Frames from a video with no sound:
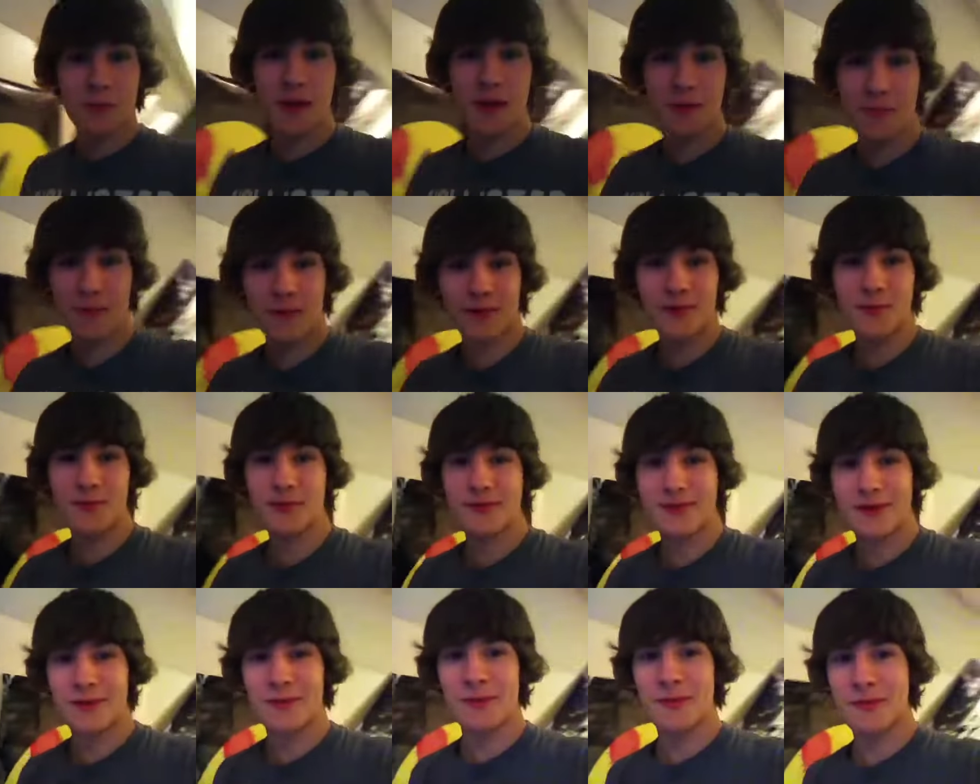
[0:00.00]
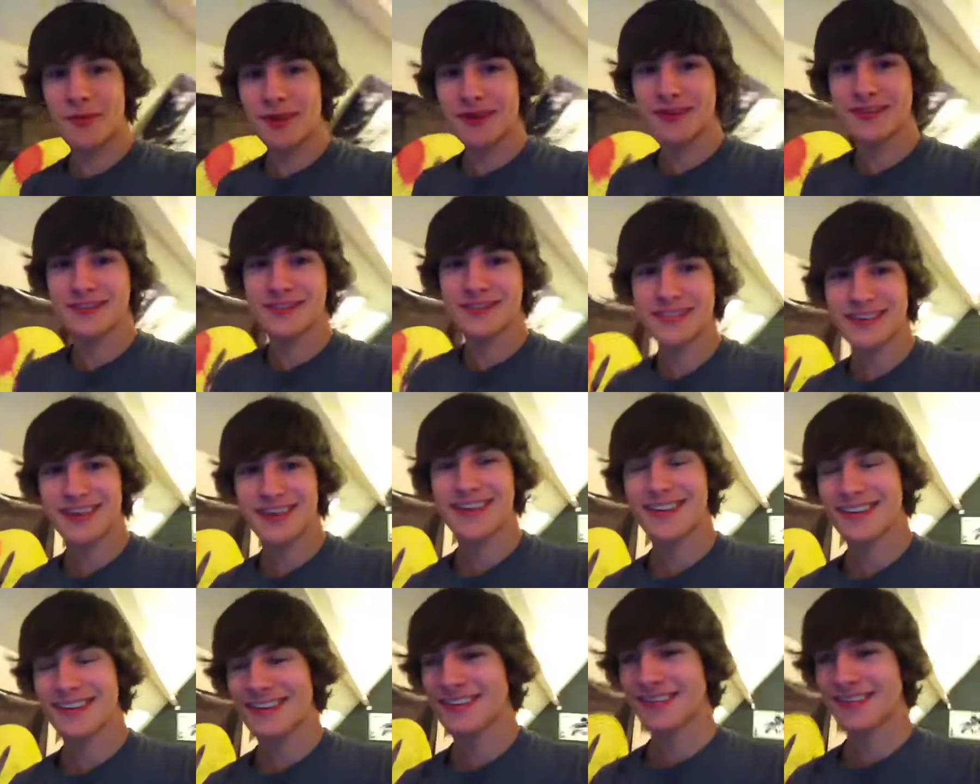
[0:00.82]
paintballing with a couple of mates. Yeah,
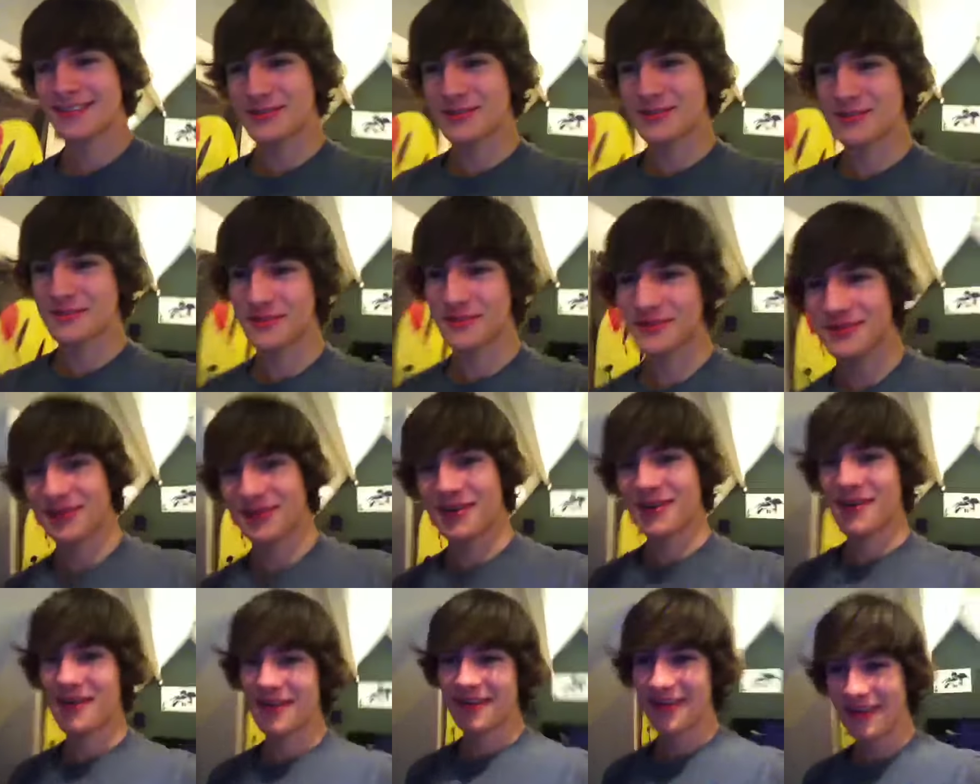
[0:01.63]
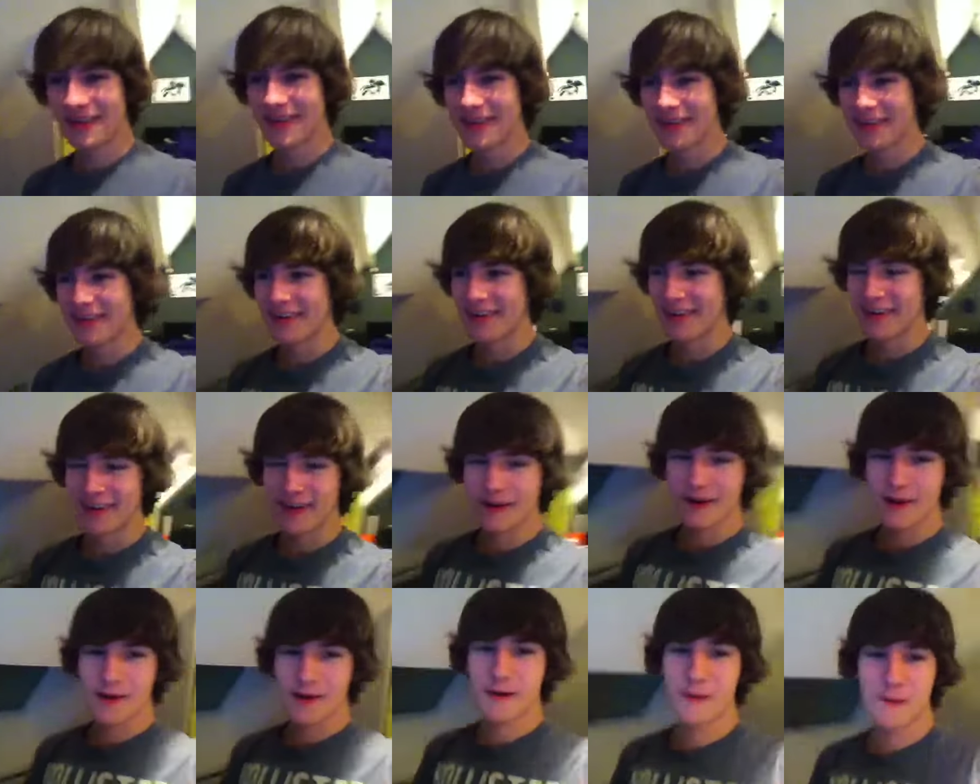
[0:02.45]
it should be fun.
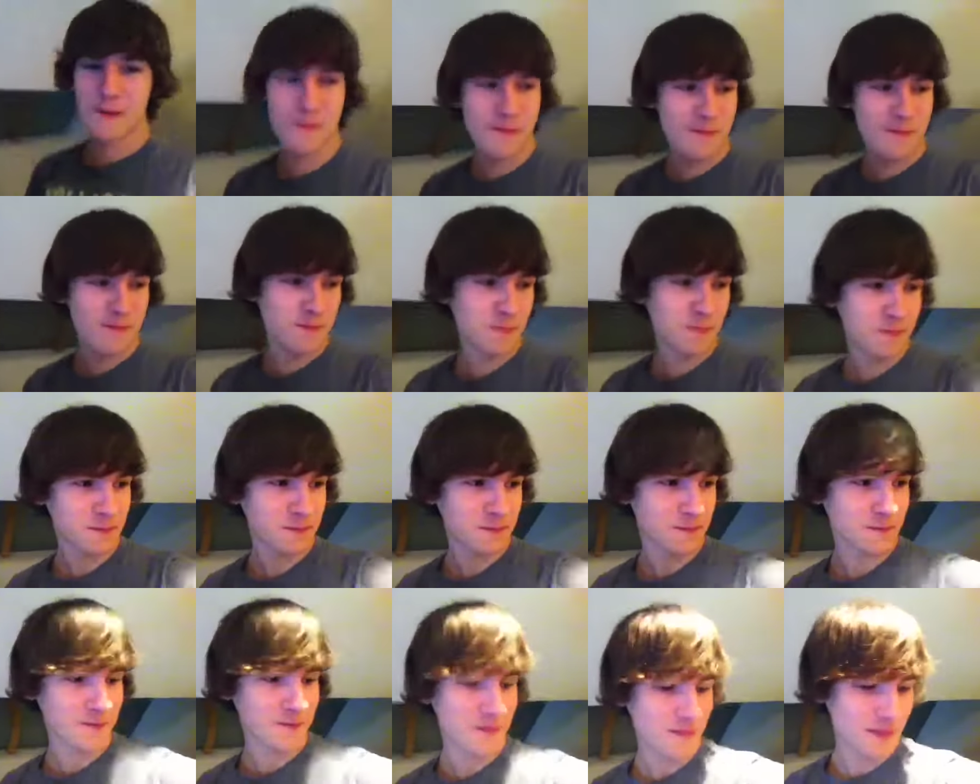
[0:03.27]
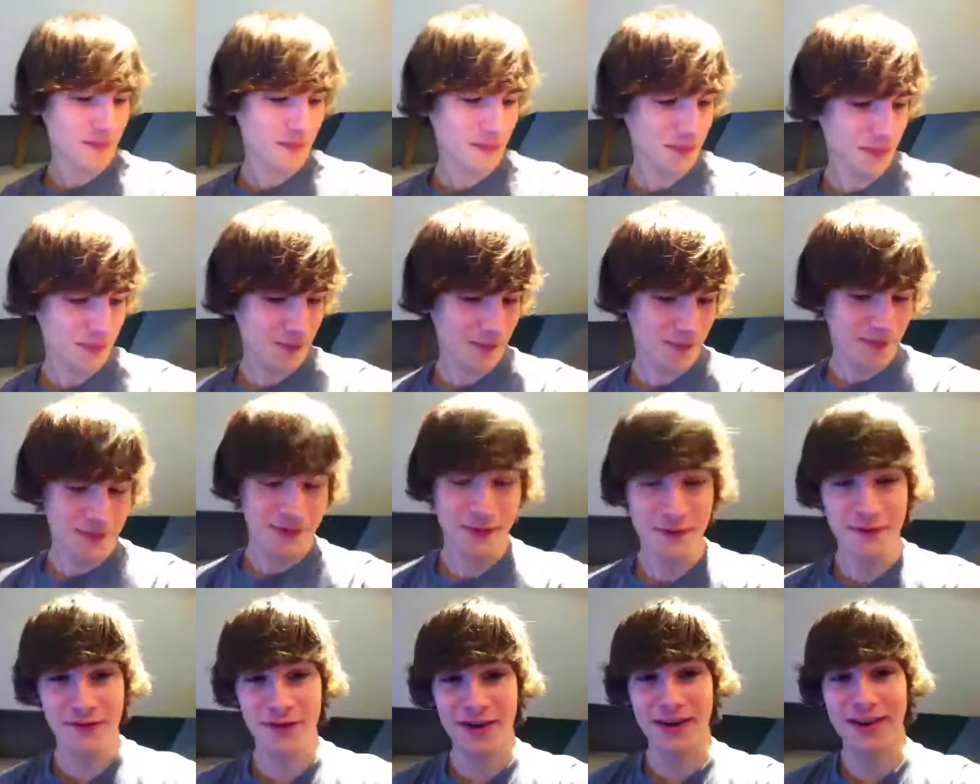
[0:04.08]
Um,
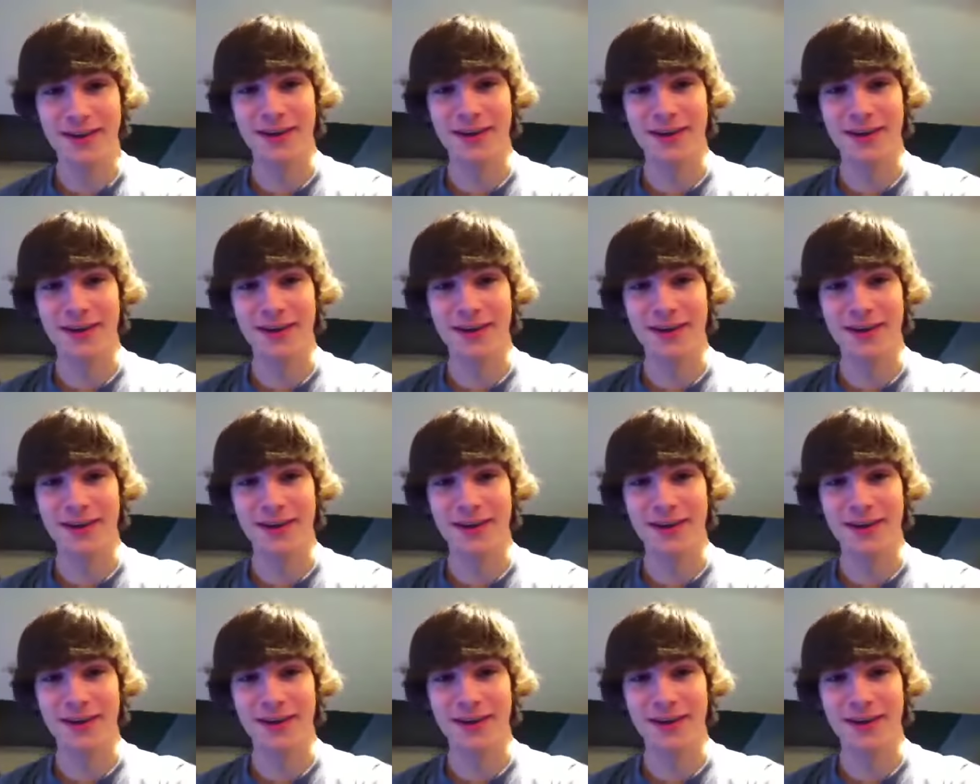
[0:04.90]
you're free